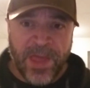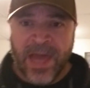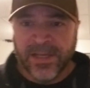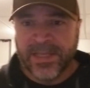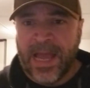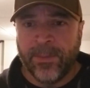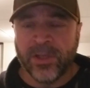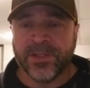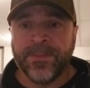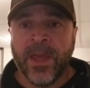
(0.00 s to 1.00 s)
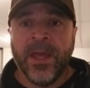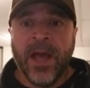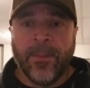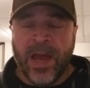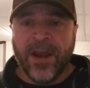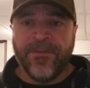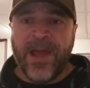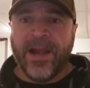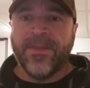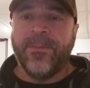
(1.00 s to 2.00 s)
that established, I'm not a
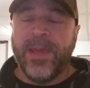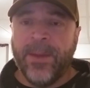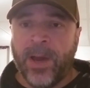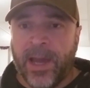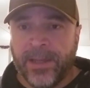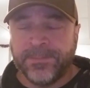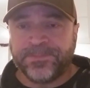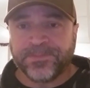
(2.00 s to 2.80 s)
fan of the BMI,